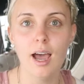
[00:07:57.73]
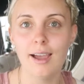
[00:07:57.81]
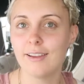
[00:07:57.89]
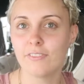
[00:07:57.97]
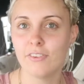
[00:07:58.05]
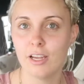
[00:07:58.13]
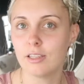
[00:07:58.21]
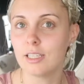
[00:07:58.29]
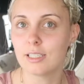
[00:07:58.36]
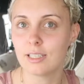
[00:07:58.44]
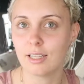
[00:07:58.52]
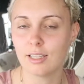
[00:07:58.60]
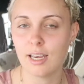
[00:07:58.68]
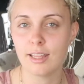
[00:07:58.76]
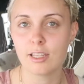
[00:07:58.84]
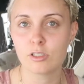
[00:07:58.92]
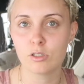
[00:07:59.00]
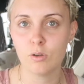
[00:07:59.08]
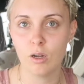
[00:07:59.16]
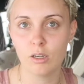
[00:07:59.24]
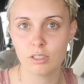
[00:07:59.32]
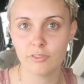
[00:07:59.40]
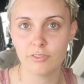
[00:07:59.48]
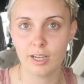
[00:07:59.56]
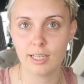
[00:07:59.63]
I found these the other day, they're so hard
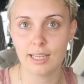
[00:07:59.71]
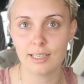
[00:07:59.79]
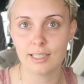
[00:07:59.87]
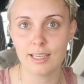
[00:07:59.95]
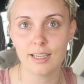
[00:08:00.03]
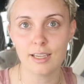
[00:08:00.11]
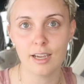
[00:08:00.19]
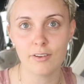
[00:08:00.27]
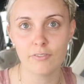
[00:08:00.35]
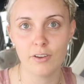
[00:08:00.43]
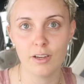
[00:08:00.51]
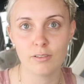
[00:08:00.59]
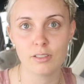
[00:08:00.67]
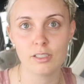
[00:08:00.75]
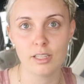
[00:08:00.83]
to find lately. I found